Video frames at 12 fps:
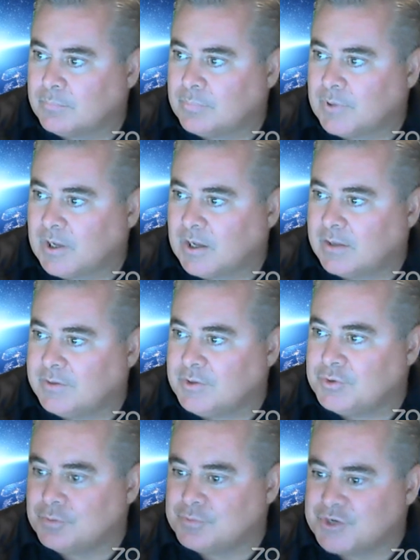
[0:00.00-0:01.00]

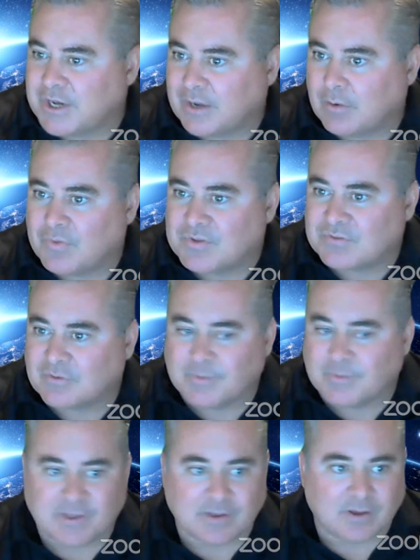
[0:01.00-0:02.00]
YouTube channel on this from
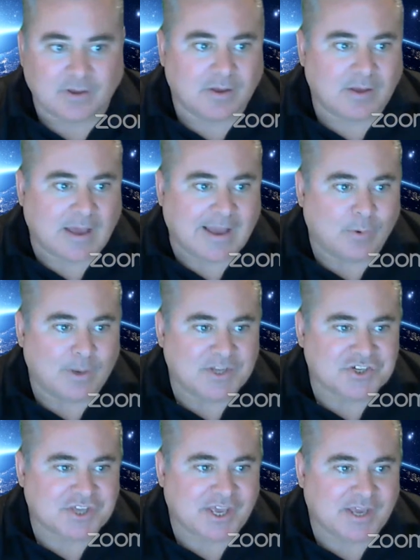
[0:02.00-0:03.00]

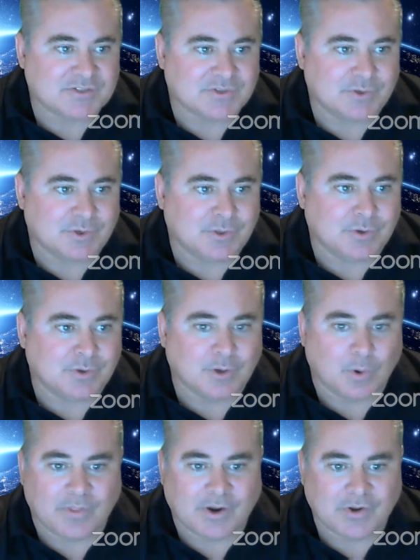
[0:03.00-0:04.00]
IOHK. So you can
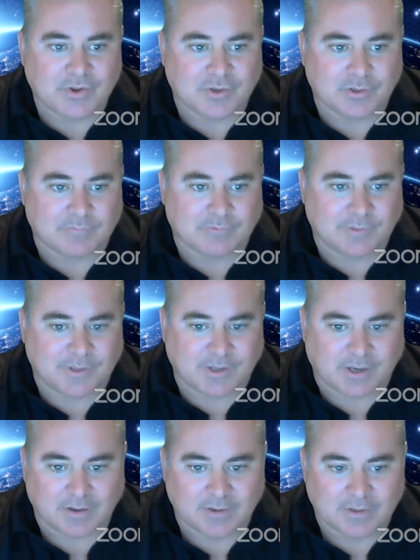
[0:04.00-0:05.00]
go in there and you can look for
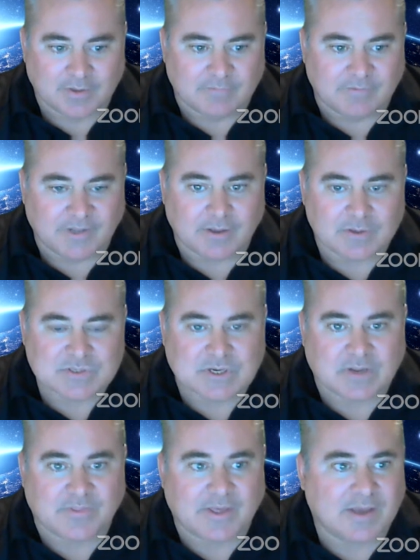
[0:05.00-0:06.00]
the videos
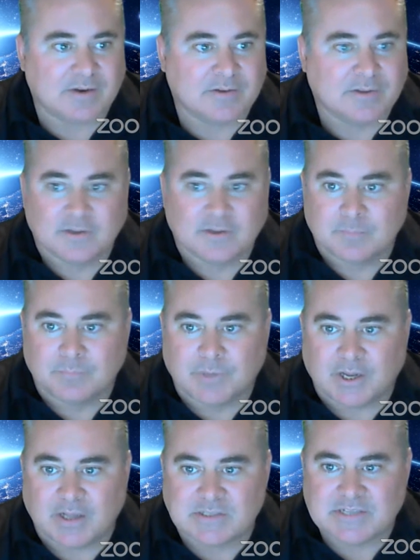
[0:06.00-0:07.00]
on that.
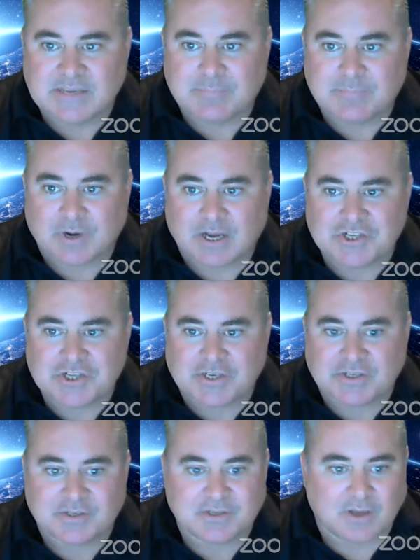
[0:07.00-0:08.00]
But it's a neat
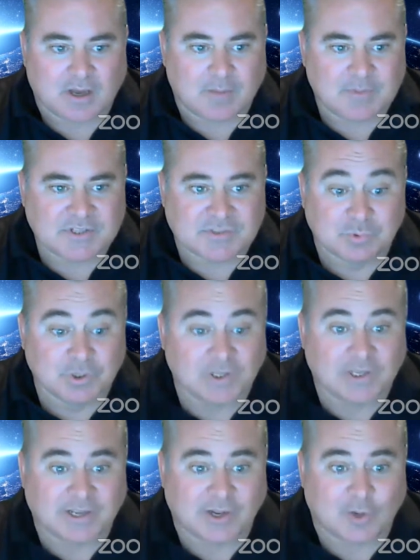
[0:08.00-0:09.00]
project. It's really
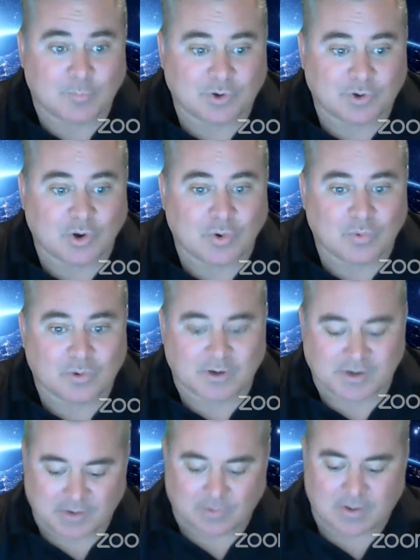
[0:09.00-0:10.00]
going to help grow
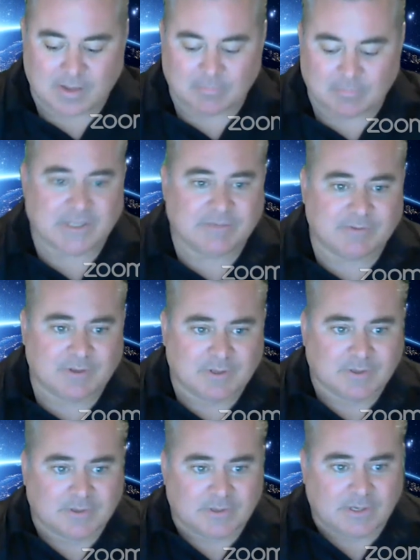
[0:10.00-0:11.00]
Cardano, I believe,
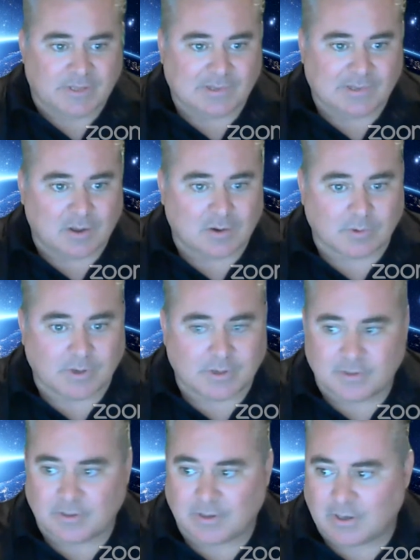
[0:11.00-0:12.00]
in the long run.
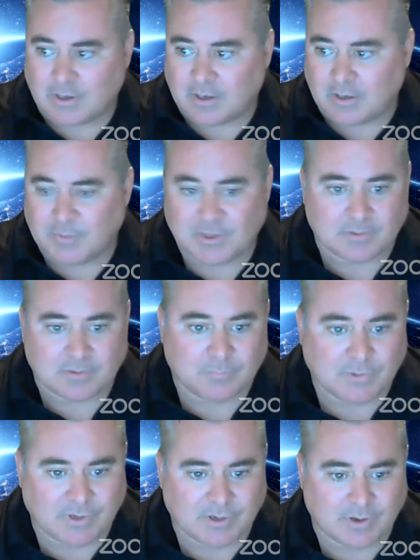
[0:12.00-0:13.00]

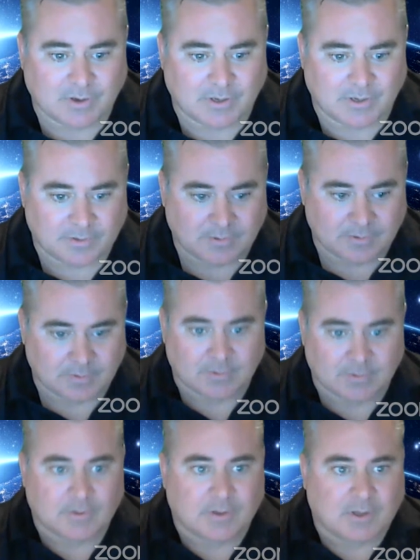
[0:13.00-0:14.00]
Moving on.
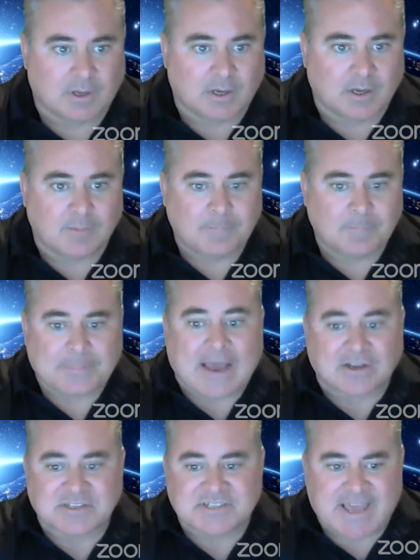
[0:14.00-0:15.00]
How
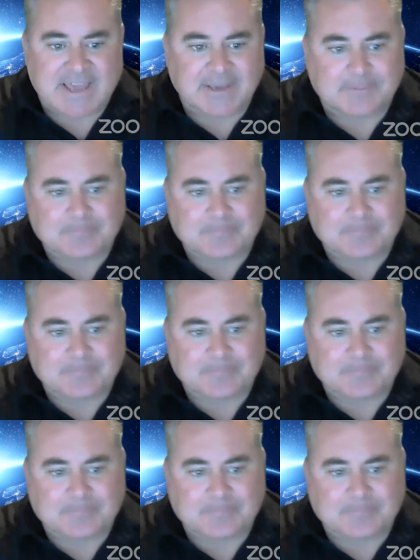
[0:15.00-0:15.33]
to stake.